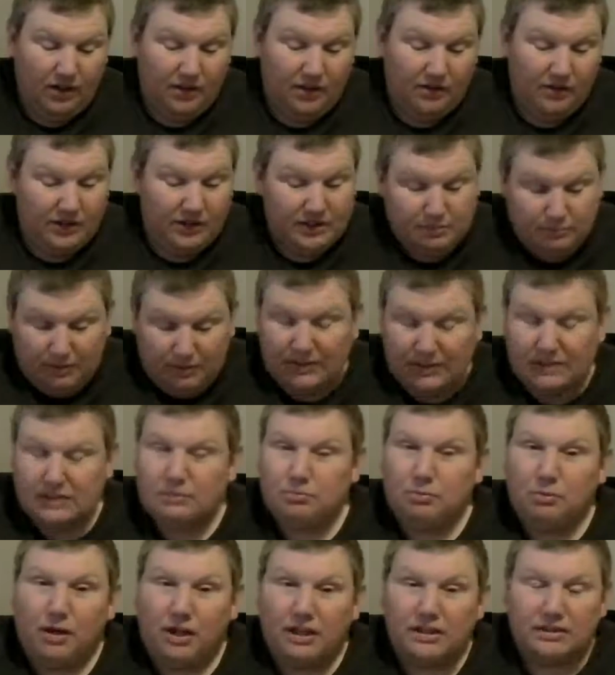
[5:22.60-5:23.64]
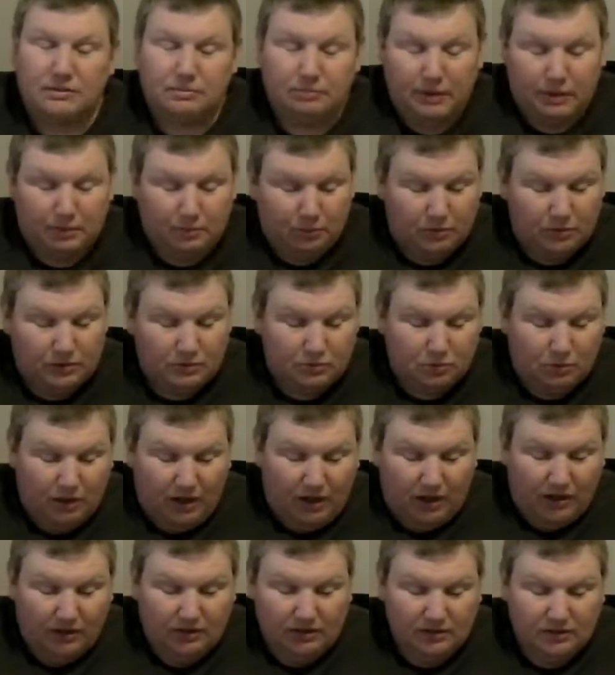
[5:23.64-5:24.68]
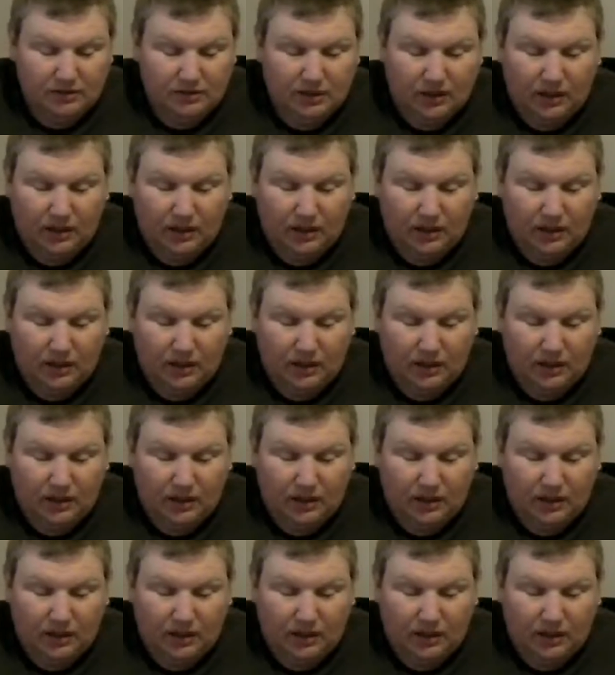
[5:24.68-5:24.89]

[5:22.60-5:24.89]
This might surprise some people as well.